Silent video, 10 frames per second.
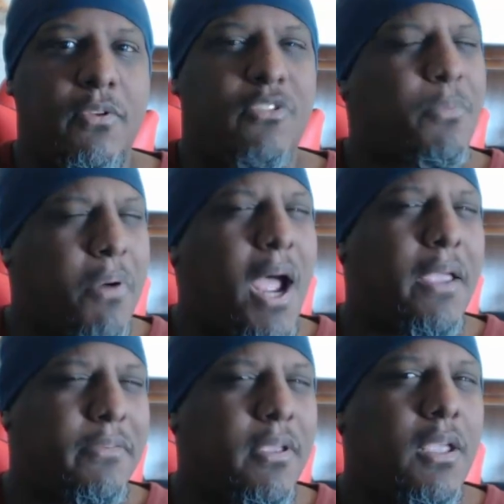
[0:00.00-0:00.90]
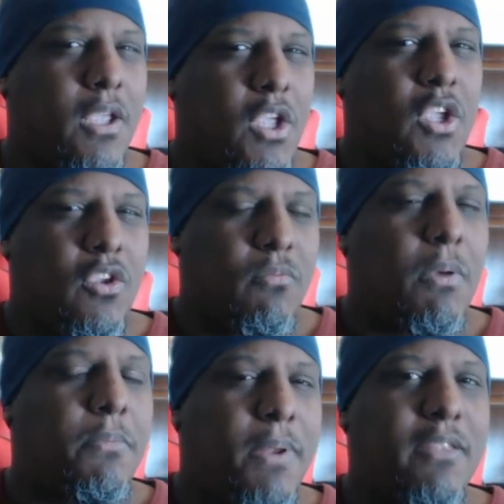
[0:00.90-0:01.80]
surprised.
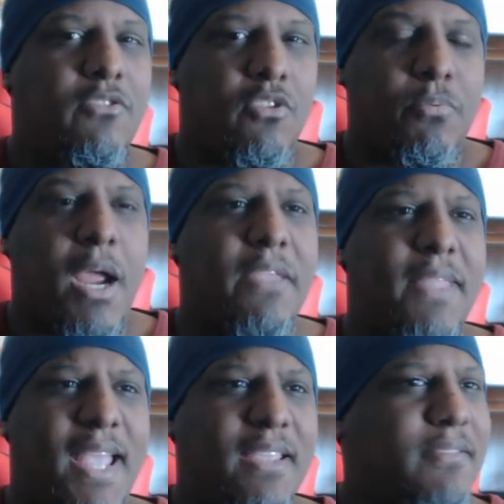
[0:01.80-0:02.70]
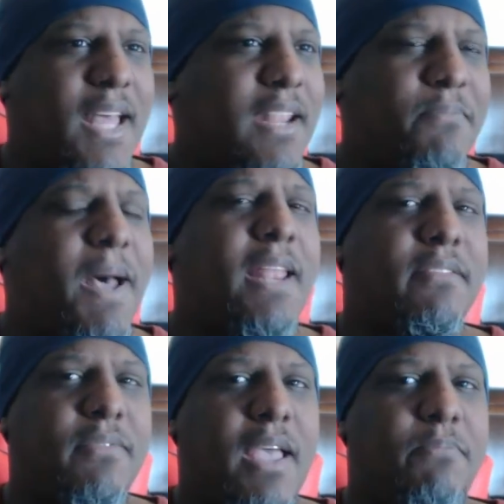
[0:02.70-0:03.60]
You might be pleasantly surprised that it's not as bad
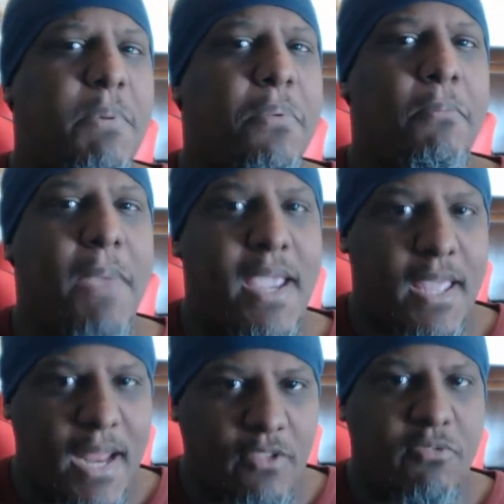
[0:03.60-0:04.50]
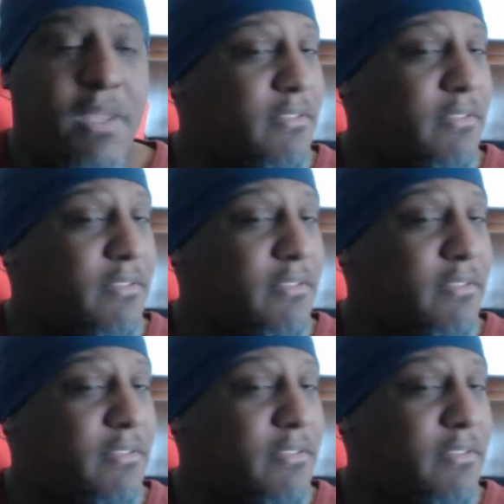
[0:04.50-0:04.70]
as people make it out to be.